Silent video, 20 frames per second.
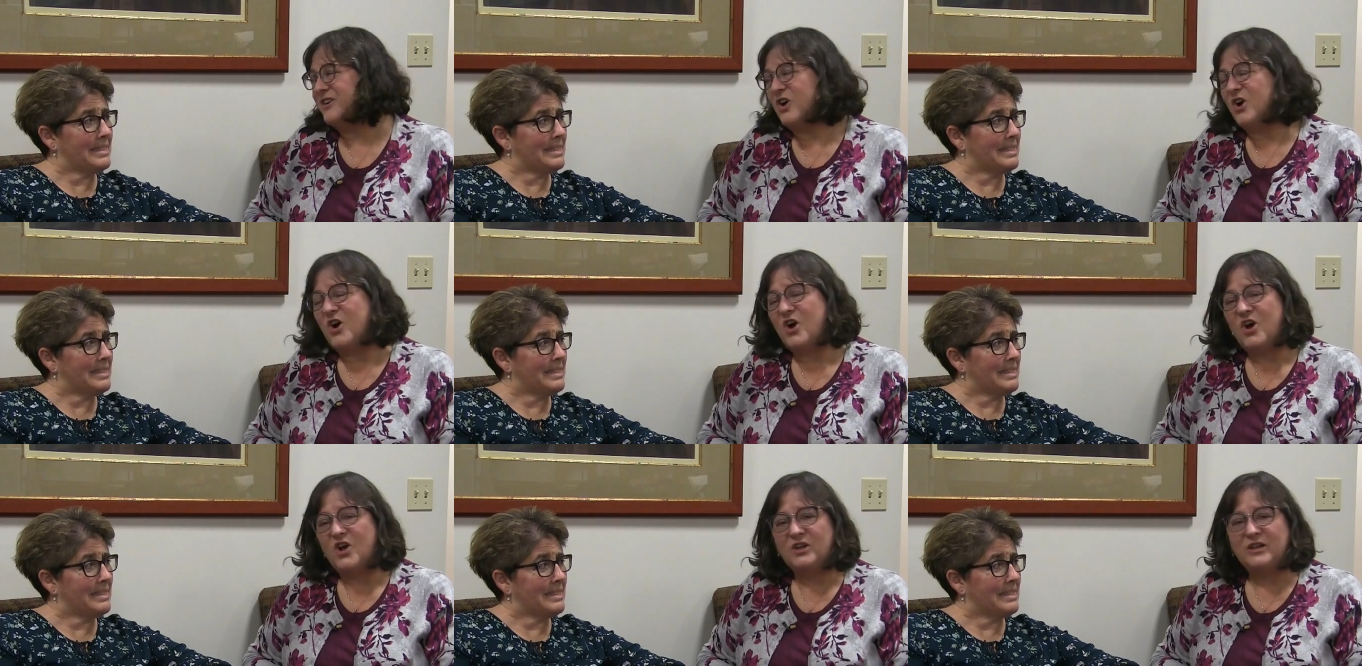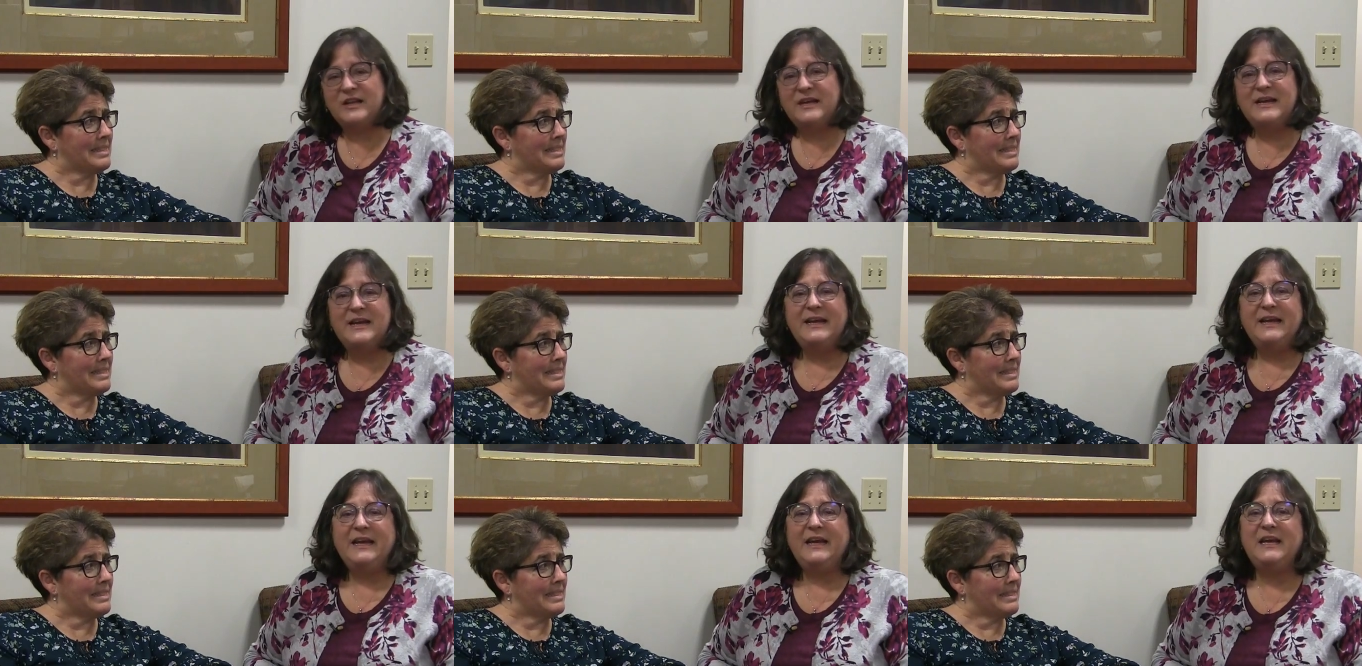Speaker 1: at
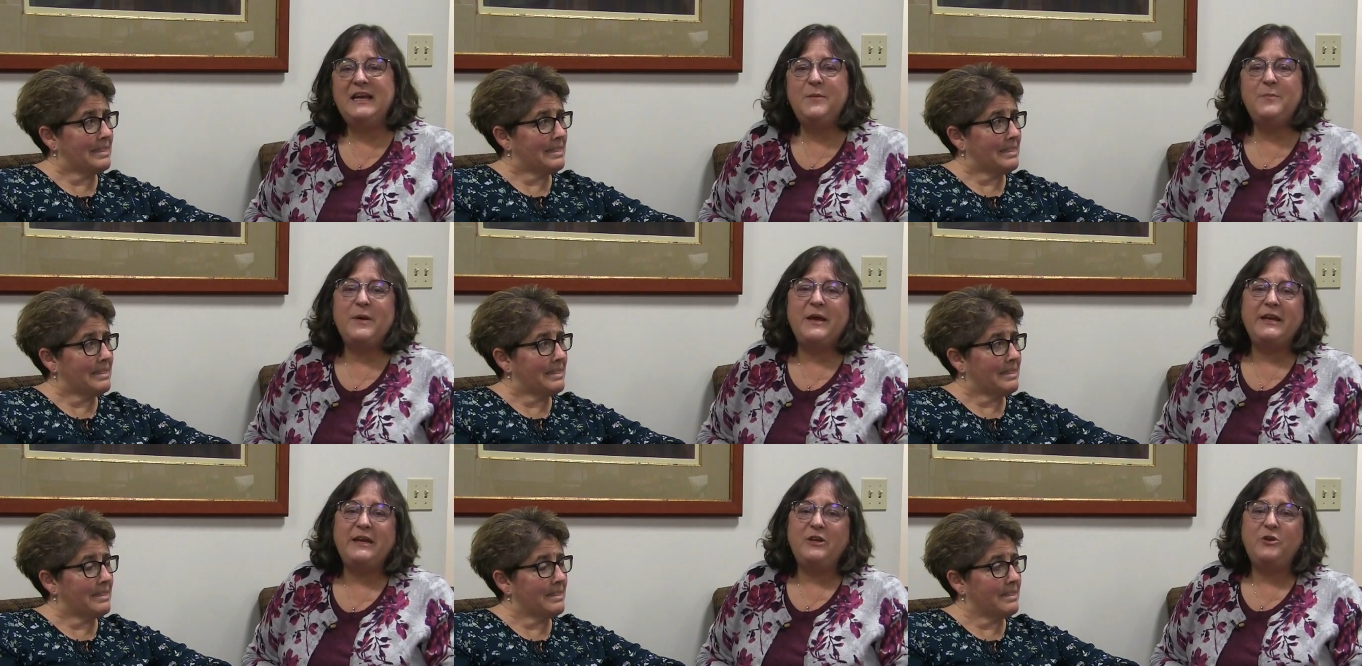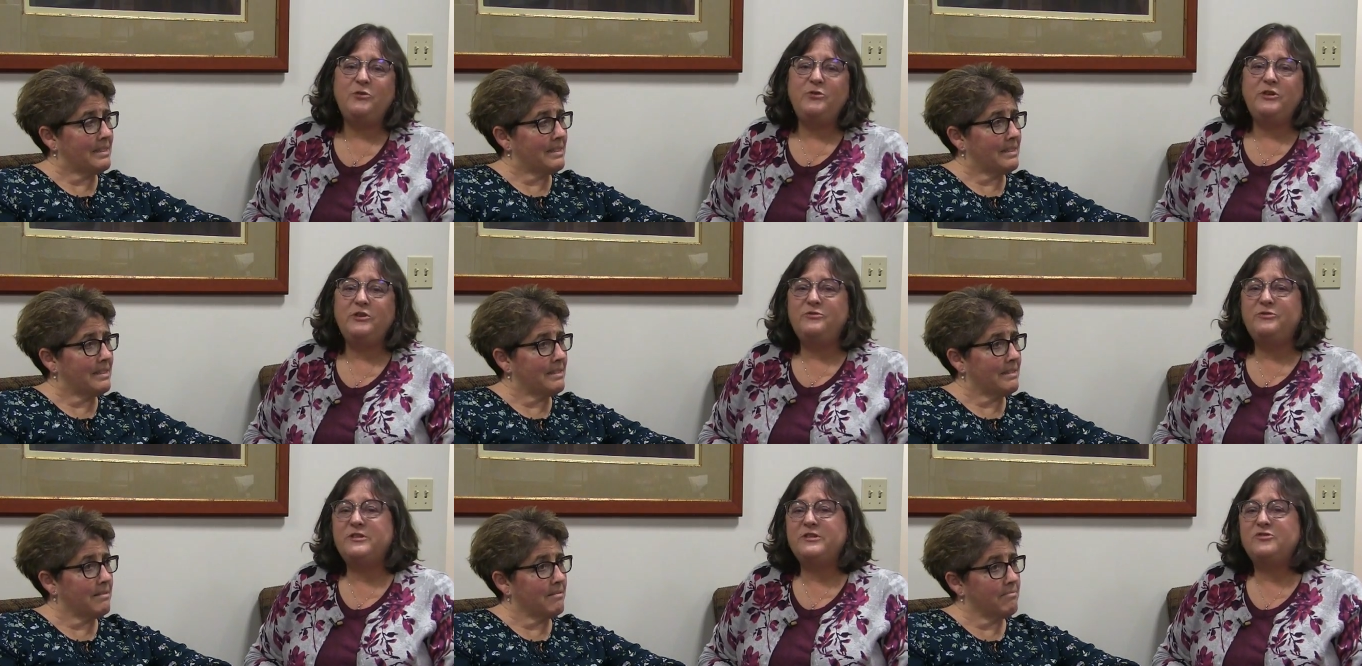all. Anybody
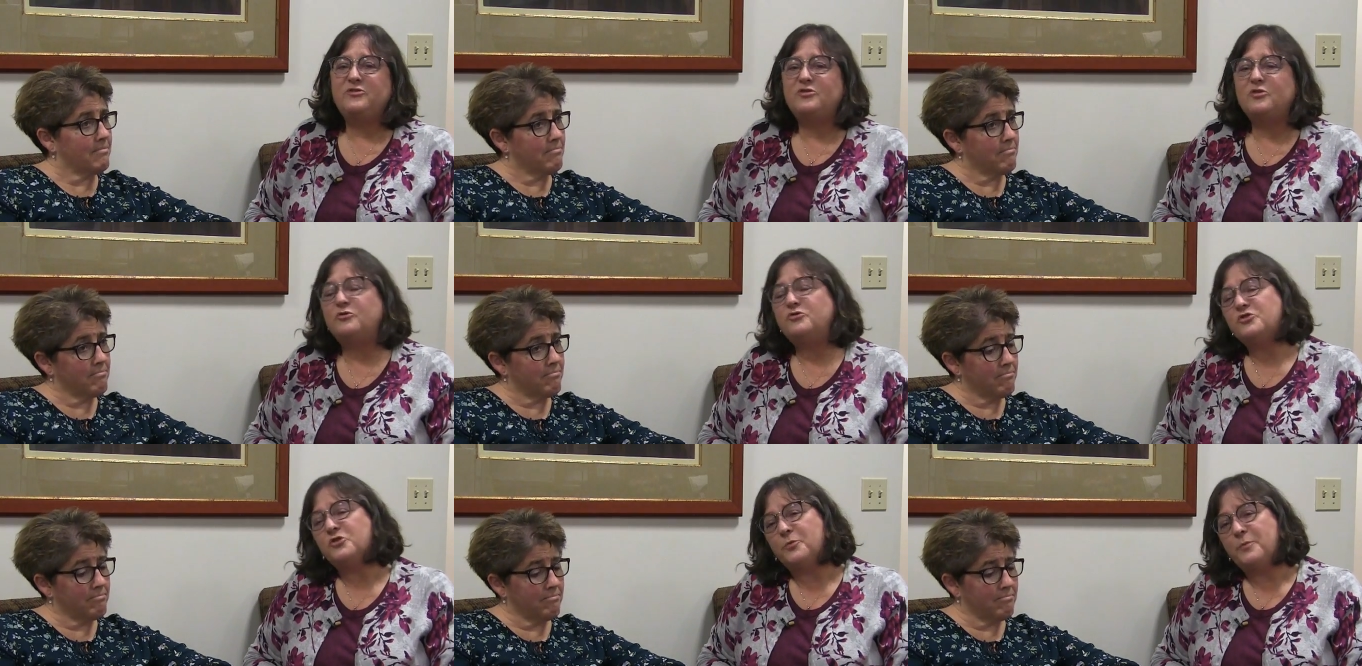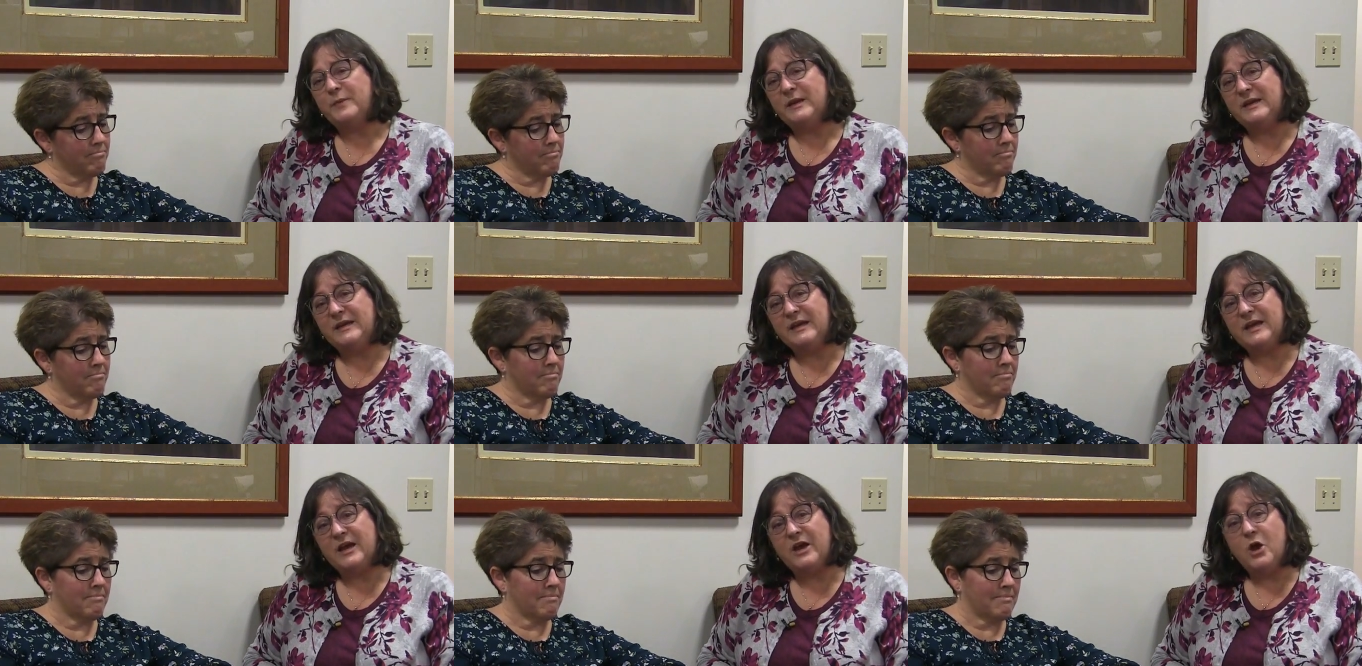who uses social
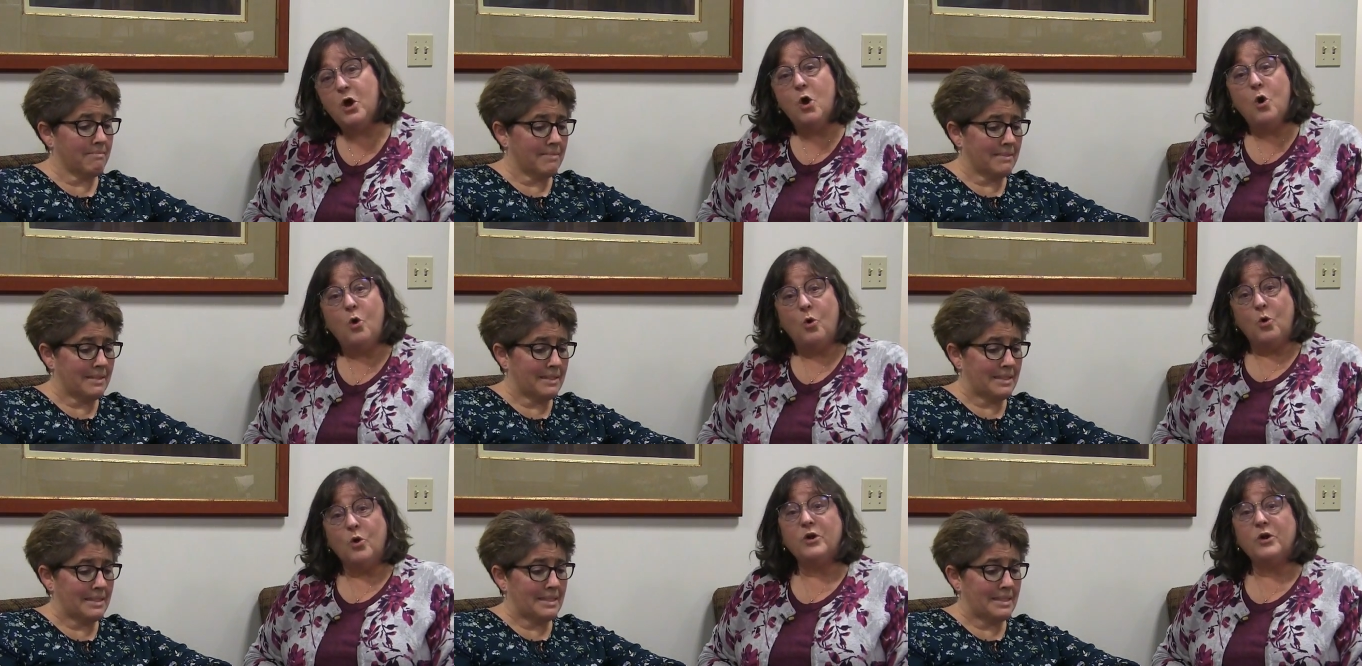media